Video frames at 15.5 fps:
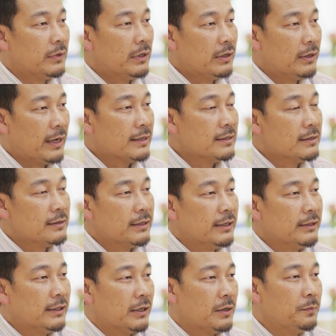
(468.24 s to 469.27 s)

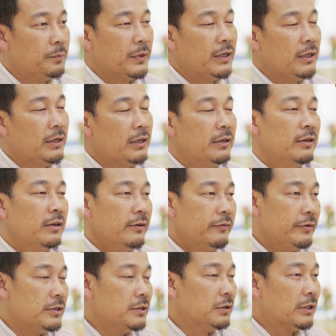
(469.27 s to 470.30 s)
Exercise therapy,
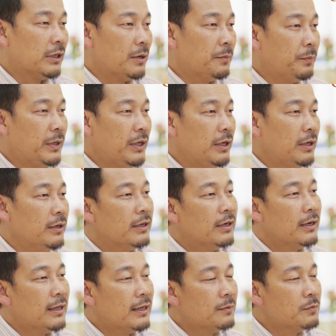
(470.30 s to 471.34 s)
physiotherapy,
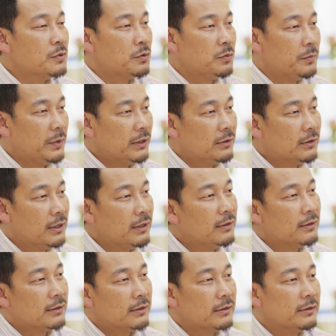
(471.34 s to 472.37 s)
it helps to
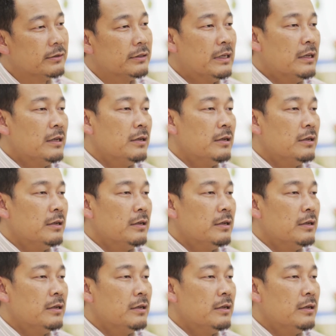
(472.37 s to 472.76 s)
maintain the